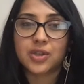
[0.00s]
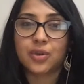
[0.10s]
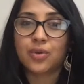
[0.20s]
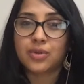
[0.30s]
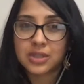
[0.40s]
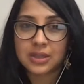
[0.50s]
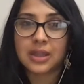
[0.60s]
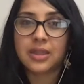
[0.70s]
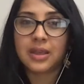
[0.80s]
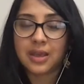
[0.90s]
So you're
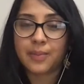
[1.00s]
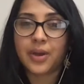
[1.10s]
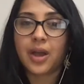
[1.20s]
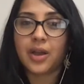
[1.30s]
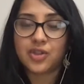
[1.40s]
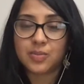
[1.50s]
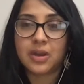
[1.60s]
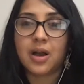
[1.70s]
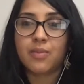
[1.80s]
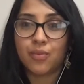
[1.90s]
constantly thinking about how to
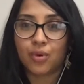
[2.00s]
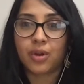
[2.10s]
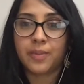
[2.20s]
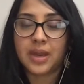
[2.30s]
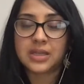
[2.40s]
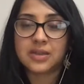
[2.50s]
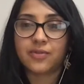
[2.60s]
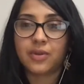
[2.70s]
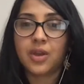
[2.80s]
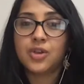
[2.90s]
become more competitive.